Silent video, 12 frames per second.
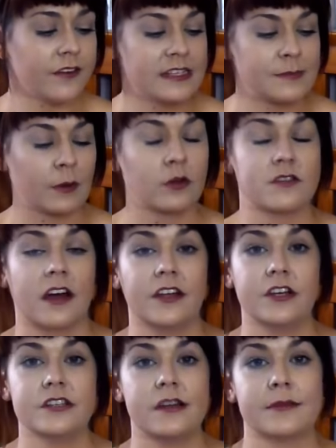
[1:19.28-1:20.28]
because I
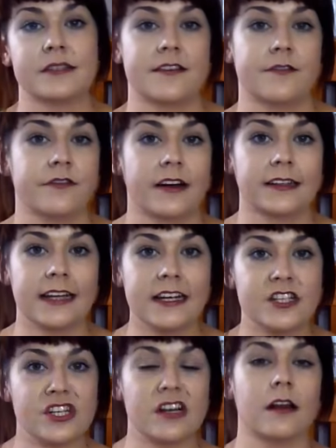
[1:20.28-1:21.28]
use number 7
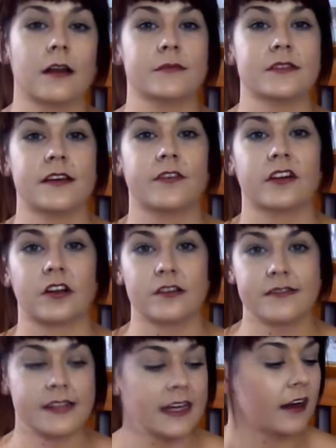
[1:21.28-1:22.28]
Foundation and number 7
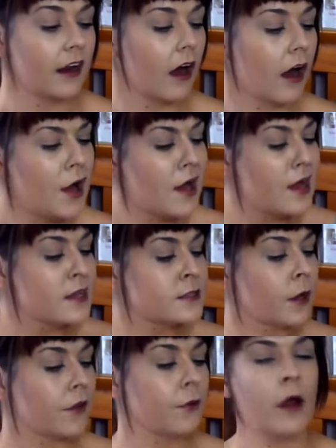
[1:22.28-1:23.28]
Concealer,
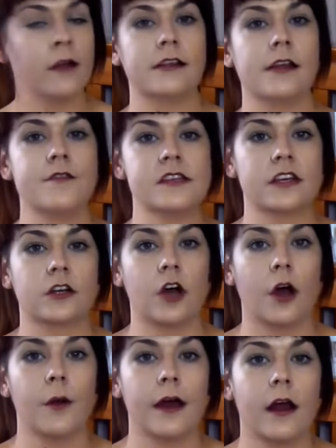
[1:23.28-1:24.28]
so I thought I'd give this a go,
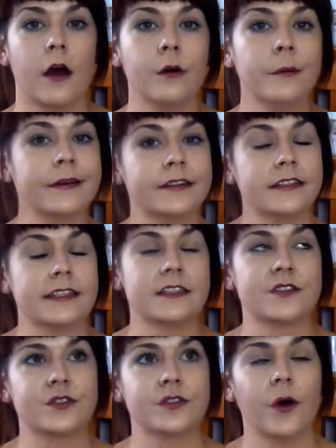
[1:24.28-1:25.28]
and oh my god, it is
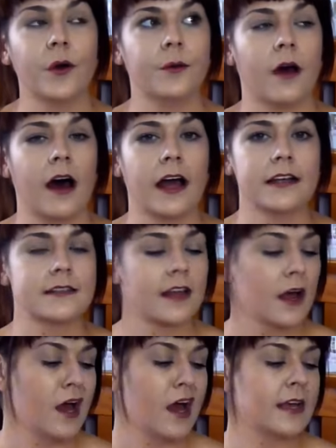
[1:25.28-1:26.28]
so nice.
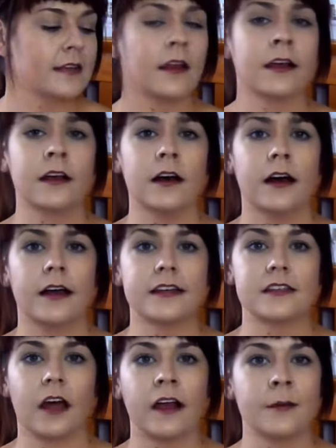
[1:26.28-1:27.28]
It's like a
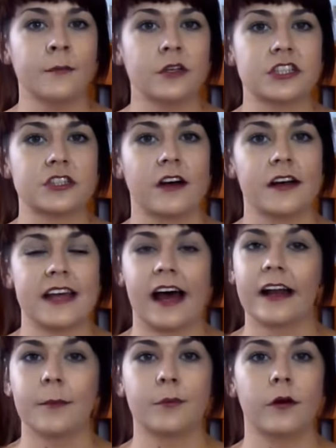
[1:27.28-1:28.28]
moisturiser
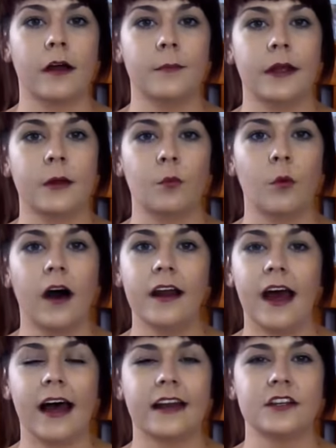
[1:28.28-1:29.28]
and a primer in one,
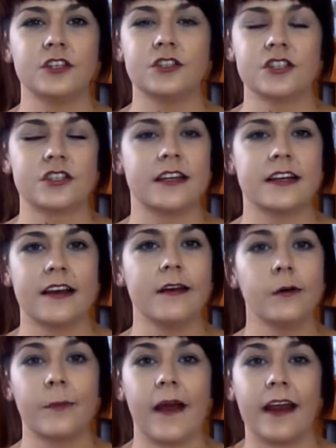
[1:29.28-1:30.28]
and you just need a
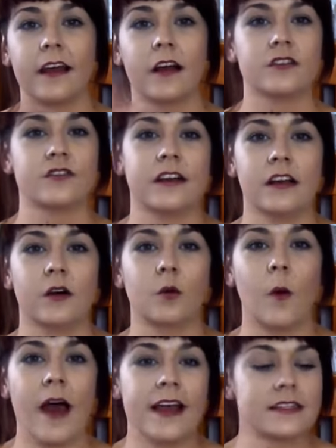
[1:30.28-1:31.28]
little bit and it goes a really long
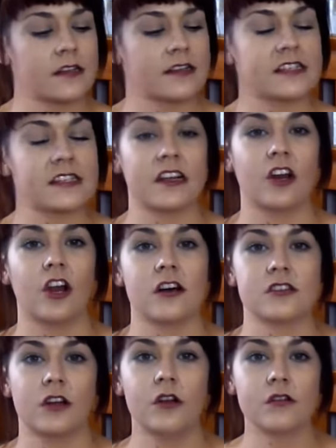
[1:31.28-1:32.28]
way, so this is going to
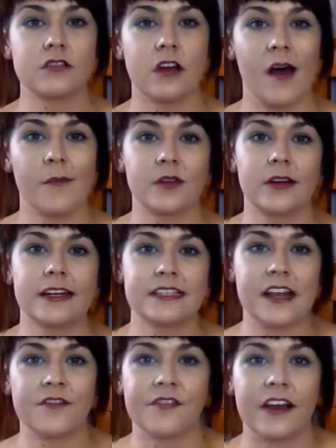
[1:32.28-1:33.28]
last a long time, so it's
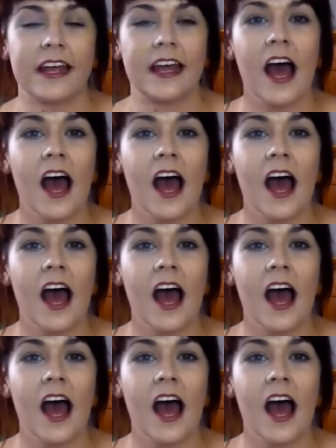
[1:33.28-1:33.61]
definitely